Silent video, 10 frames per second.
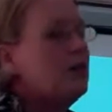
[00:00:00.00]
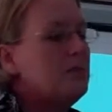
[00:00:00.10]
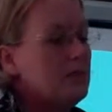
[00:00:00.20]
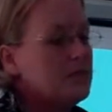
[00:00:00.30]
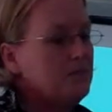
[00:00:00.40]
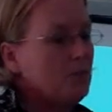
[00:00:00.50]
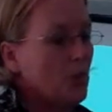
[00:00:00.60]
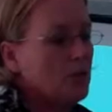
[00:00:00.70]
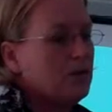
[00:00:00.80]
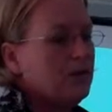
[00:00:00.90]
The most
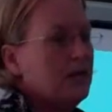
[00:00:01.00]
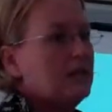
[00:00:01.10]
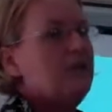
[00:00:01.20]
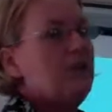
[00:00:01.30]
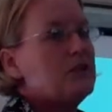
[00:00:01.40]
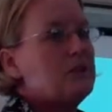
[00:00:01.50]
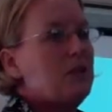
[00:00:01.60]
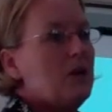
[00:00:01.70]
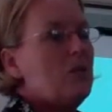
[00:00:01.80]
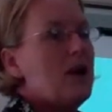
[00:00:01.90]
important thing for you to
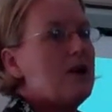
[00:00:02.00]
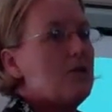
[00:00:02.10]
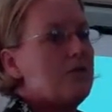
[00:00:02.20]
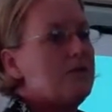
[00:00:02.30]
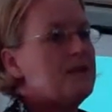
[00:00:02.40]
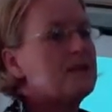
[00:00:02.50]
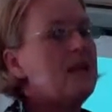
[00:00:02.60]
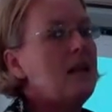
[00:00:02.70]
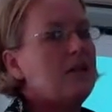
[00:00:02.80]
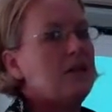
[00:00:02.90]
be aware of is
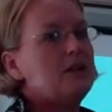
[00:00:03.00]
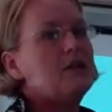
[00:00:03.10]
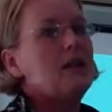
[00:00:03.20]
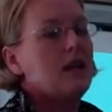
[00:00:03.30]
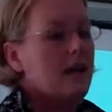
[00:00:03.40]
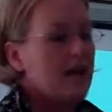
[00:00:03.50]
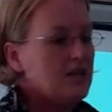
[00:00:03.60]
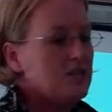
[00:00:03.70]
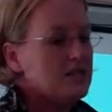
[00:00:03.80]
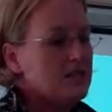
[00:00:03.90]
that
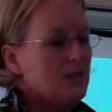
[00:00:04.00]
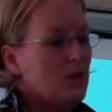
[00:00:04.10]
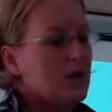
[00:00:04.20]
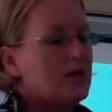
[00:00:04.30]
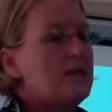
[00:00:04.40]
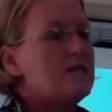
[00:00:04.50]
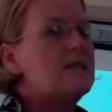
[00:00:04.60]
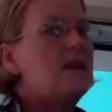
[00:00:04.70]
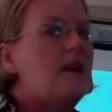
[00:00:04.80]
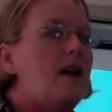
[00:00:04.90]
agency workers'
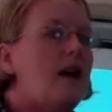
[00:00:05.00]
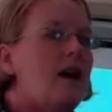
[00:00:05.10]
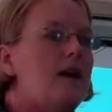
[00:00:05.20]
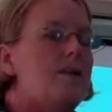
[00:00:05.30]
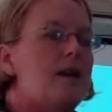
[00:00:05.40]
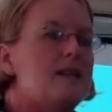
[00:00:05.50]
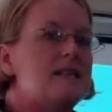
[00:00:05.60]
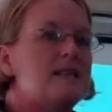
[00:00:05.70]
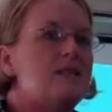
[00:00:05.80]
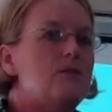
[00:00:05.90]

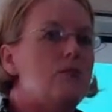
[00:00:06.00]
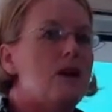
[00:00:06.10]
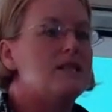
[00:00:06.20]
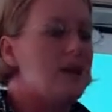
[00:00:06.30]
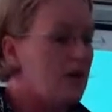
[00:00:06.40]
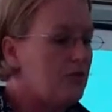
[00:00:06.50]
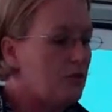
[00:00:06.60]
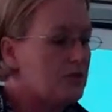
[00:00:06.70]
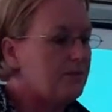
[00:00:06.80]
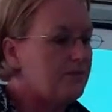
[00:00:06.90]
existing rights are
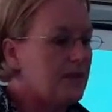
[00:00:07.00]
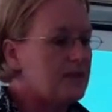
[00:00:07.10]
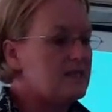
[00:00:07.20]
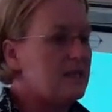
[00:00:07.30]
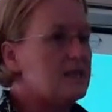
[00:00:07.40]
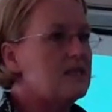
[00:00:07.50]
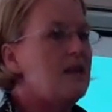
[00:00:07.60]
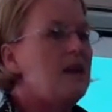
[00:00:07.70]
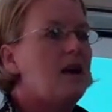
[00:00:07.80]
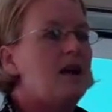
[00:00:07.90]
not affected
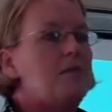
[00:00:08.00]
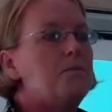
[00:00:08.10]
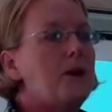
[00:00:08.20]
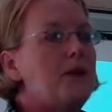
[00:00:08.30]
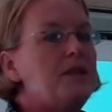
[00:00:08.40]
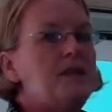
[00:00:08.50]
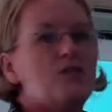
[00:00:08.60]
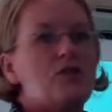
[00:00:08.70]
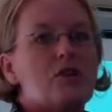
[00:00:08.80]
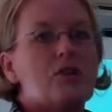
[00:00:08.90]
by the
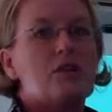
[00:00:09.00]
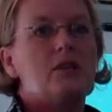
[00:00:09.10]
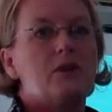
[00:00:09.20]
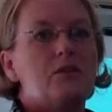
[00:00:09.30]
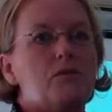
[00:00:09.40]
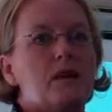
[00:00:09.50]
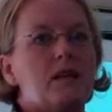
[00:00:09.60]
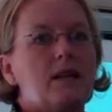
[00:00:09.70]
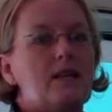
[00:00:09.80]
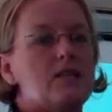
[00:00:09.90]
introduction of the
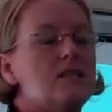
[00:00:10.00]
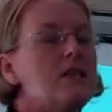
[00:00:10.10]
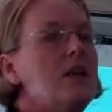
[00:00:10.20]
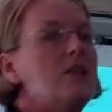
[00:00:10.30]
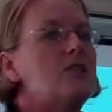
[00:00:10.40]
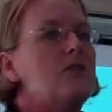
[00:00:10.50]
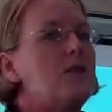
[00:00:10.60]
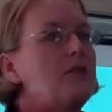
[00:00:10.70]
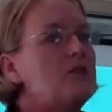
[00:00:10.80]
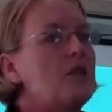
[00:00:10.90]
regulation. So
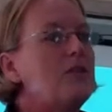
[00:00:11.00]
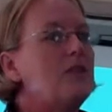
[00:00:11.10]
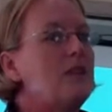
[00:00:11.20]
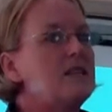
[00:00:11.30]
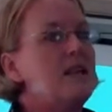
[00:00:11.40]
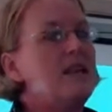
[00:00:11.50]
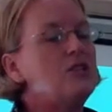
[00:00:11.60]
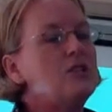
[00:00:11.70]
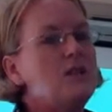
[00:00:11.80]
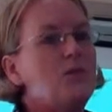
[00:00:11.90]
there are certain things that
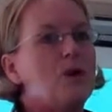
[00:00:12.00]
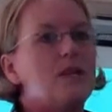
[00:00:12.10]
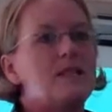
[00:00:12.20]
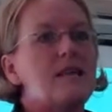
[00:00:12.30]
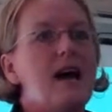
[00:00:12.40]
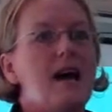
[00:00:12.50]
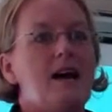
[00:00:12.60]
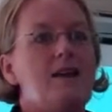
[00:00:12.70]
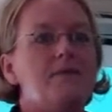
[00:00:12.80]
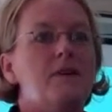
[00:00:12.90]
agency workers
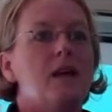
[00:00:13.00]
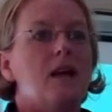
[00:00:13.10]
have